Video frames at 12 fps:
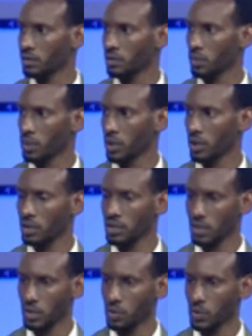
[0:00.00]
We
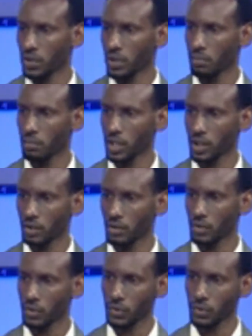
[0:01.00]
sit with them, kind
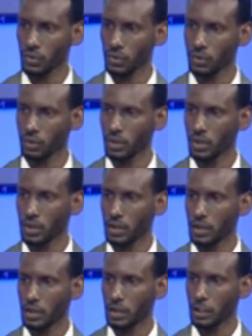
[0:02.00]
of go through
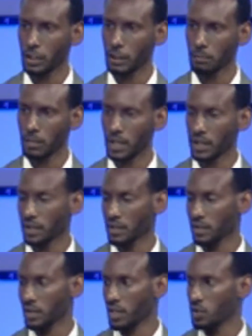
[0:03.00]
an
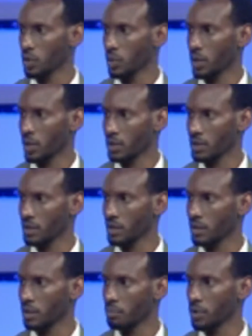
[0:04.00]
exercise where we
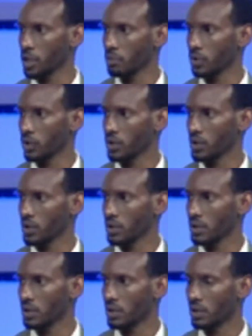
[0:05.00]
understand their pain points,
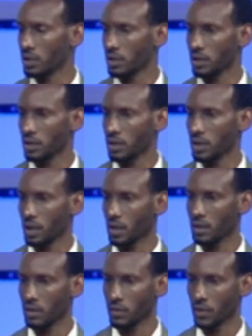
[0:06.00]

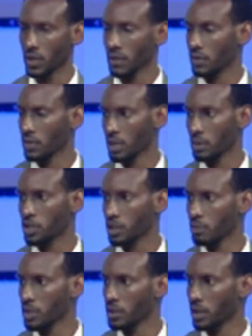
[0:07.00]
and they're the
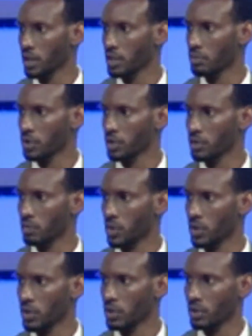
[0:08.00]
subject matter experts,
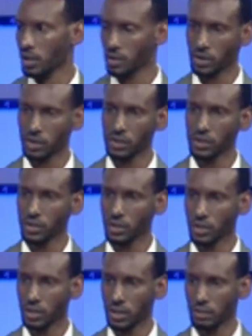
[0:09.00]
whether it's in
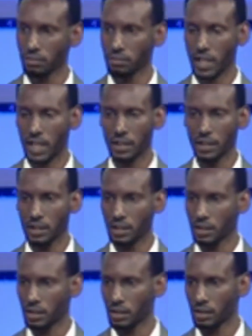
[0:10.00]
agriculture, in
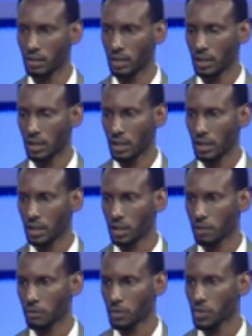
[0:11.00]
mining, in
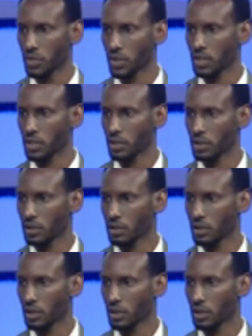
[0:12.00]
infrastructure,